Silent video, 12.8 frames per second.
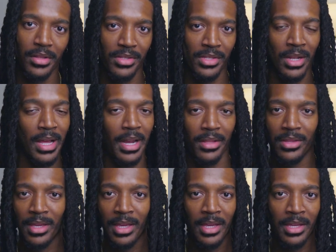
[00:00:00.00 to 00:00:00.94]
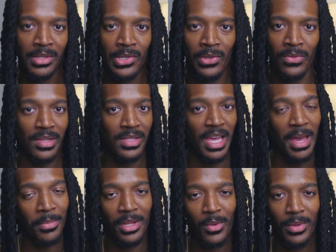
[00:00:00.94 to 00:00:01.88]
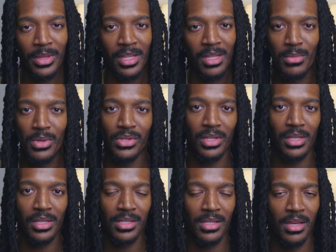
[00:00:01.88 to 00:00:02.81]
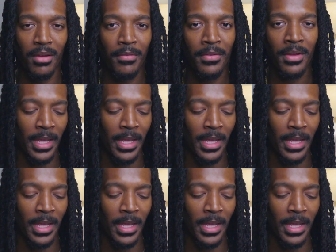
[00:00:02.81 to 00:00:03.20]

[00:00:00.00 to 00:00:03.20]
There's a lot of things that's happening within the music itself,